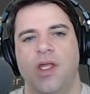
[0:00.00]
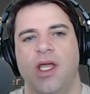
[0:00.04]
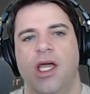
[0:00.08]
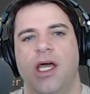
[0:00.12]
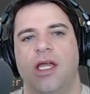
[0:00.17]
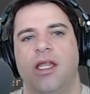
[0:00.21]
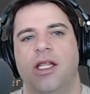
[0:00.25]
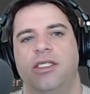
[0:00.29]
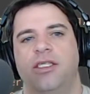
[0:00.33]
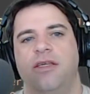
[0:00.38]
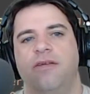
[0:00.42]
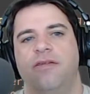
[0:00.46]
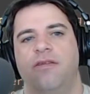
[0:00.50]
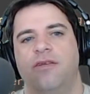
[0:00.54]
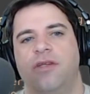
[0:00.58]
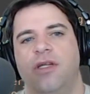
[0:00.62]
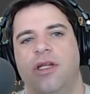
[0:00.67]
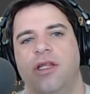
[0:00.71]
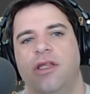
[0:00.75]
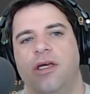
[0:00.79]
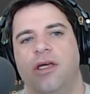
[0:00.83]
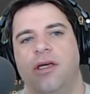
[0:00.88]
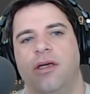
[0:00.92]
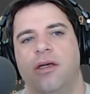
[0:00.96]
And let's see if there's
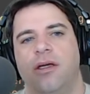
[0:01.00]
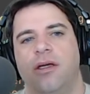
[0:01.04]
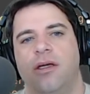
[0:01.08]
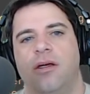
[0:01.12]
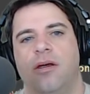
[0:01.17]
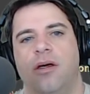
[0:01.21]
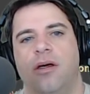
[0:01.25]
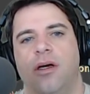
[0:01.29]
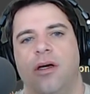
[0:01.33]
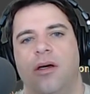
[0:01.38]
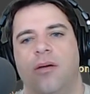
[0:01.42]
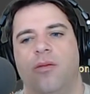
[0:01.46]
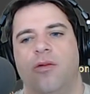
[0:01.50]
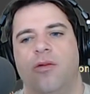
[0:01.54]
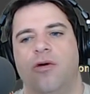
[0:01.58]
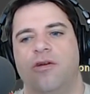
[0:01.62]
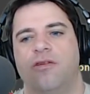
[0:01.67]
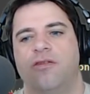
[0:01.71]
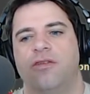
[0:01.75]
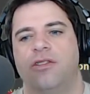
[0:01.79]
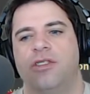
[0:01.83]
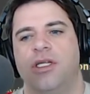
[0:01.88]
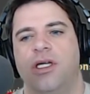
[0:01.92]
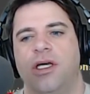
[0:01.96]
anything more
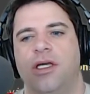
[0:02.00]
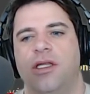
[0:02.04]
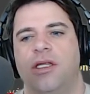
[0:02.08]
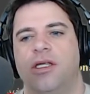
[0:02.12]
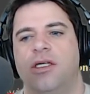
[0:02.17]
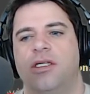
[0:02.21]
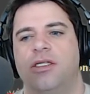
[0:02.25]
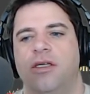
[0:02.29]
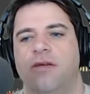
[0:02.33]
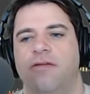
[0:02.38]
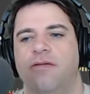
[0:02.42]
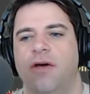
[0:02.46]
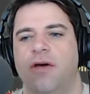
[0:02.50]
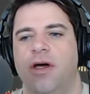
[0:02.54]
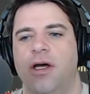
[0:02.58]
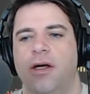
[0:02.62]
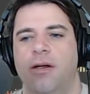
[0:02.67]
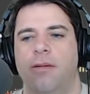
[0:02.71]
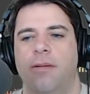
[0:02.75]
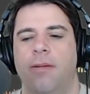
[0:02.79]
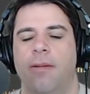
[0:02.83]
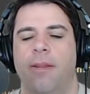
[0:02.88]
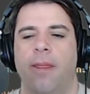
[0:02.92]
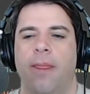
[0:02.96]
interesting in the C file.